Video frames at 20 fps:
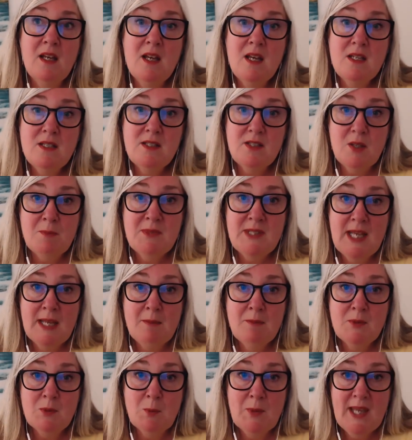
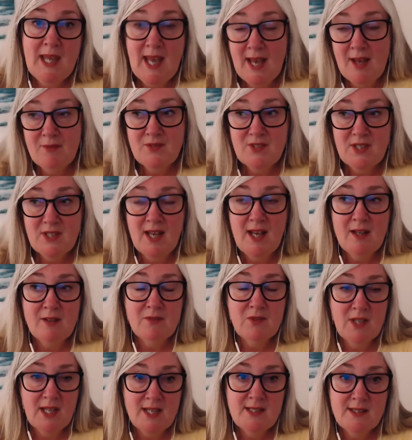sometimes we have to have
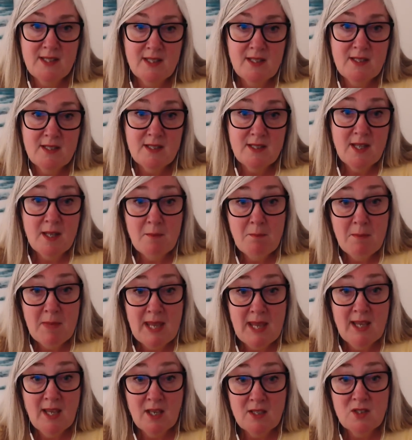lessons that
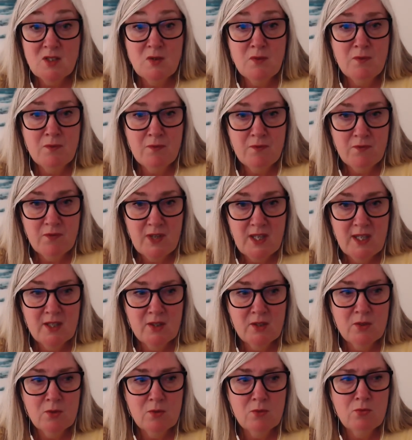make us
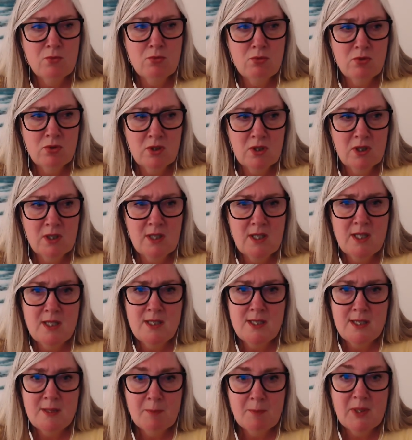feel really
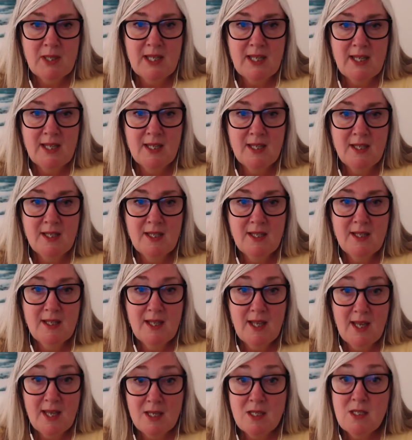deeply
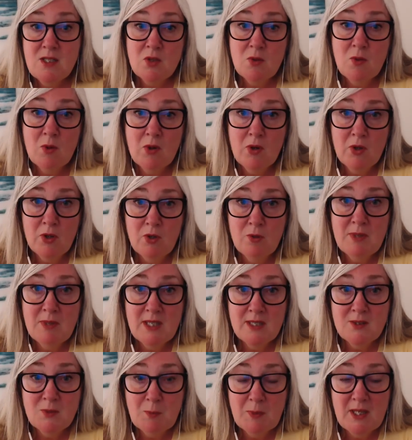into our human
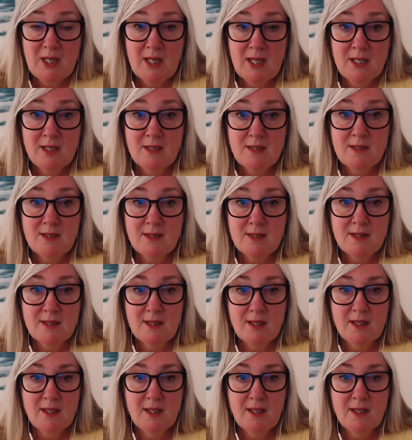experience.